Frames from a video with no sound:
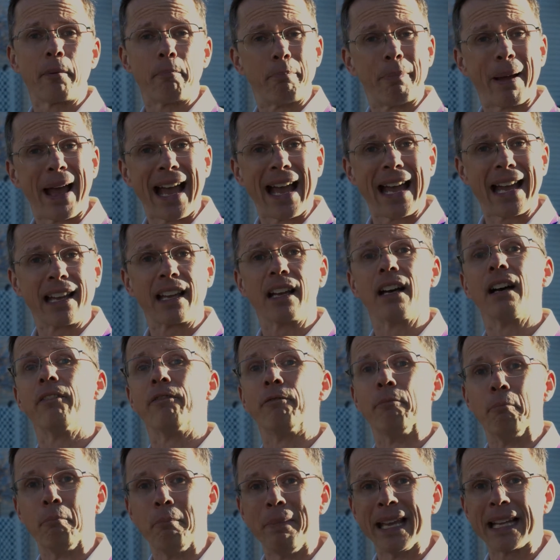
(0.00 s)
a bag
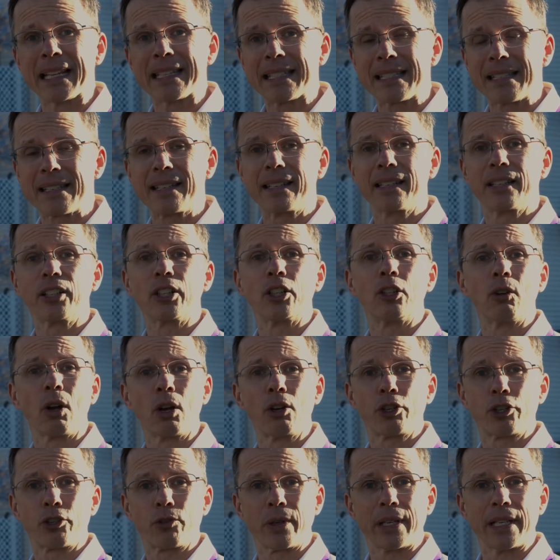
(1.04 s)
of mixed
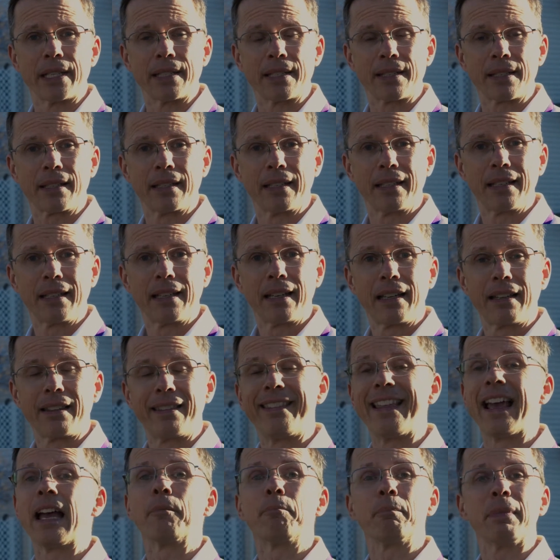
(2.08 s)
groceries.
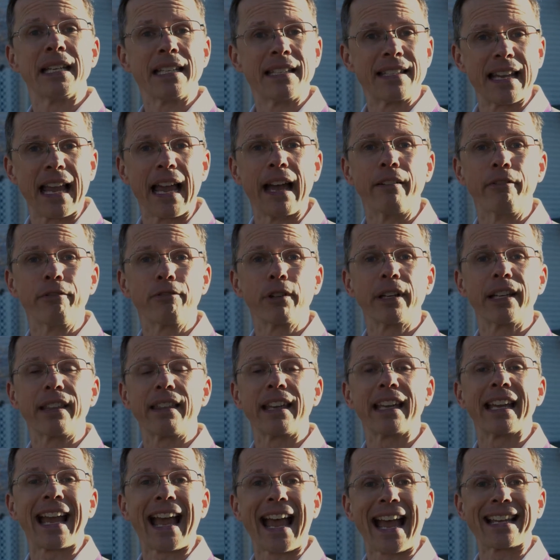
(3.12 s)
That means
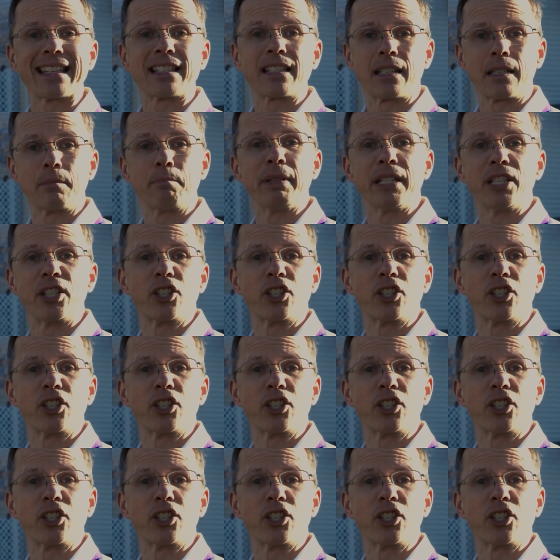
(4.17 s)
everything has to be